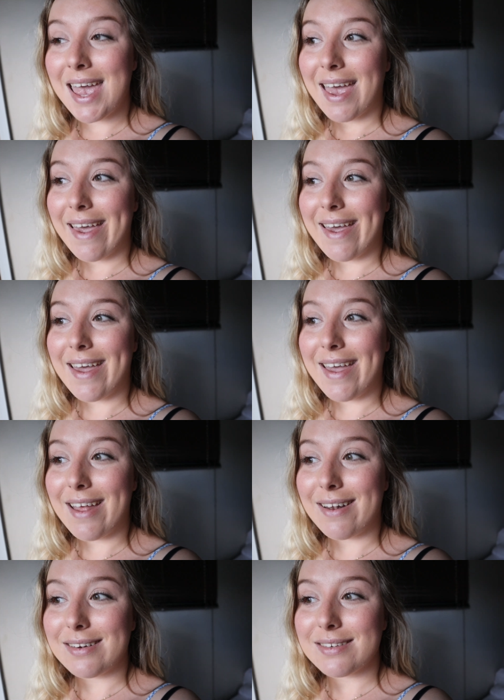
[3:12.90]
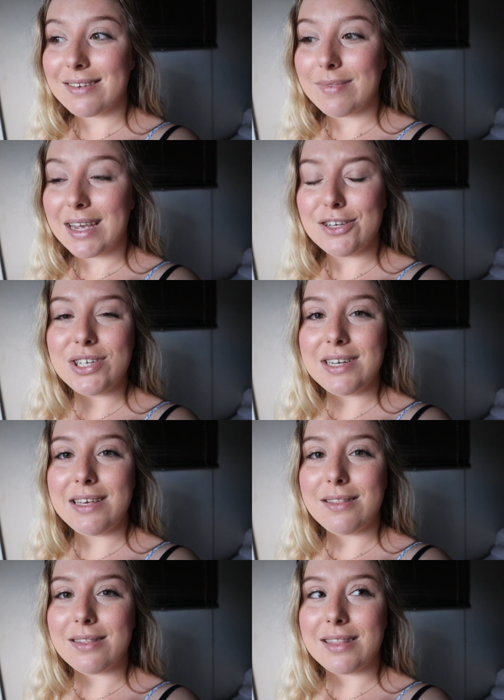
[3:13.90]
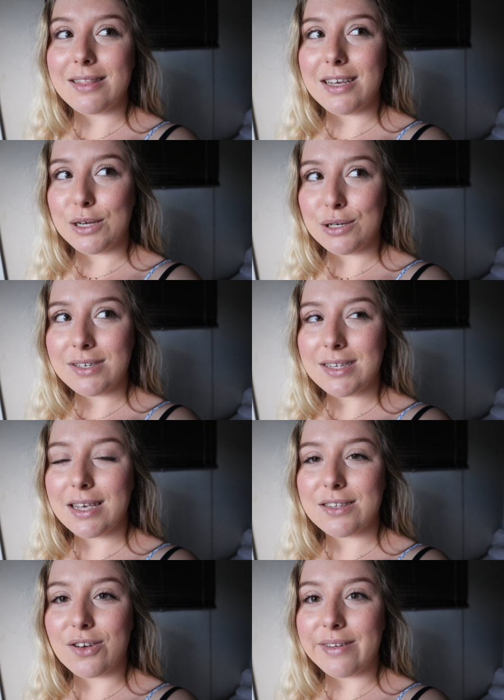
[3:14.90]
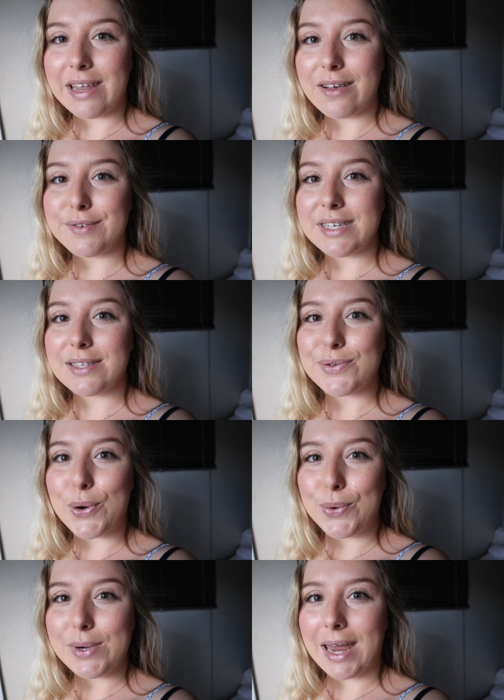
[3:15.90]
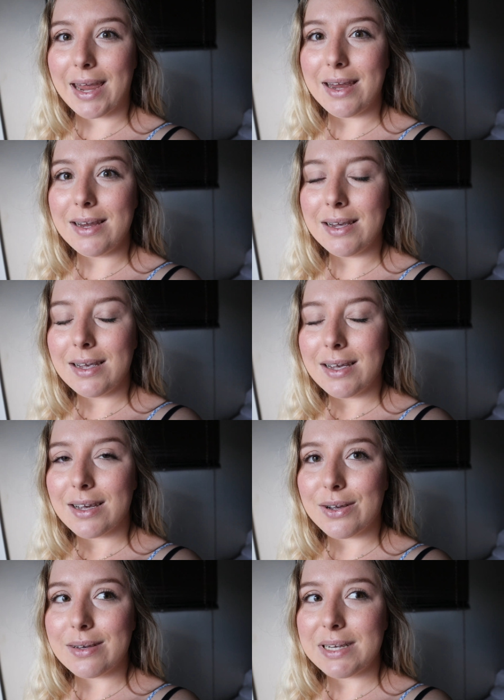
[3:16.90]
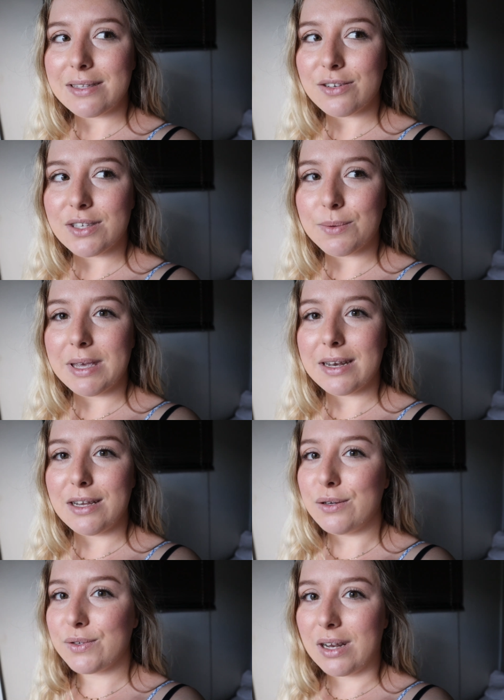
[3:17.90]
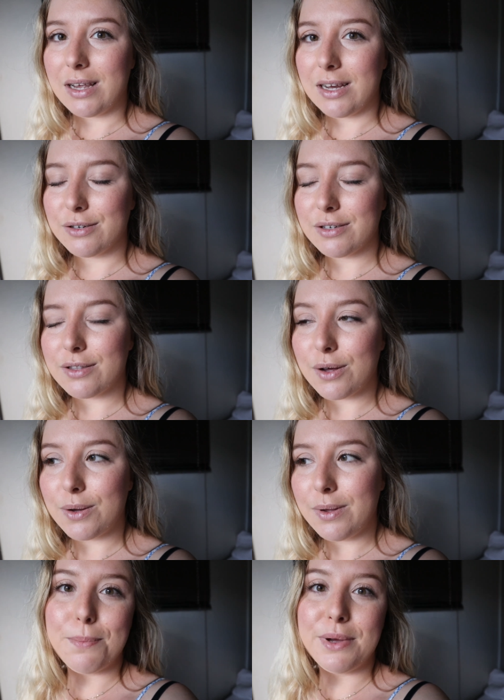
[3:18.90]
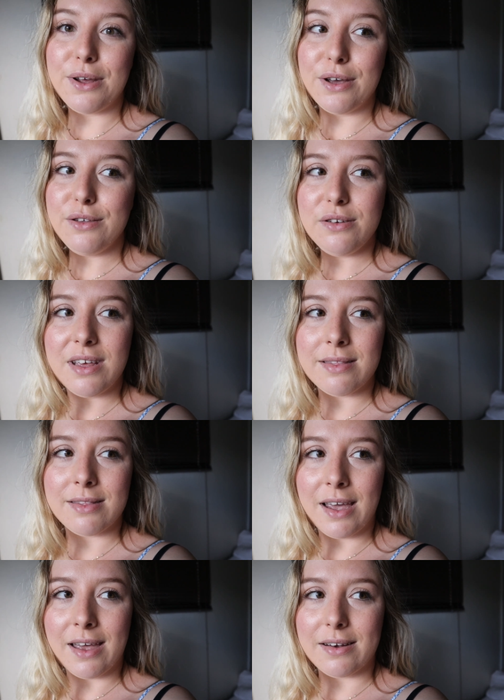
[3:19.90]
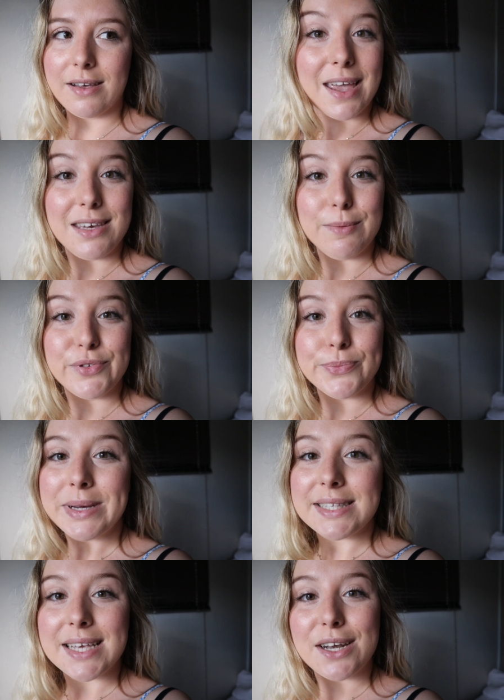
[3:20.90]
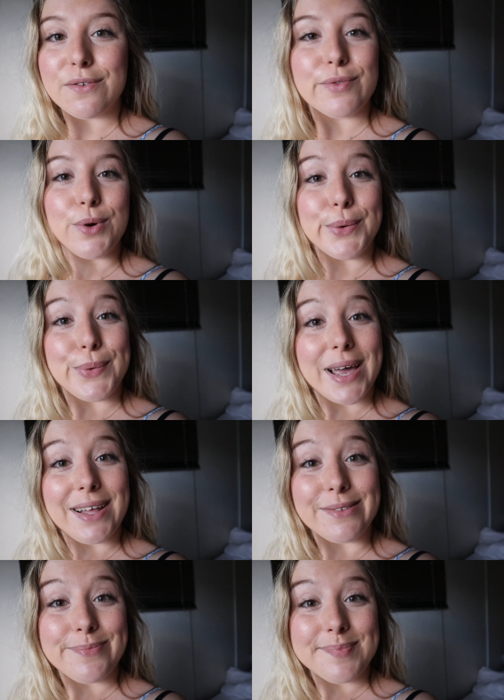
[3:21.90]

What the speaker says: And actually, that the gear stick is on the left is okay. It took some getting used to the gears though. But other than that, I keep to my side of the road well.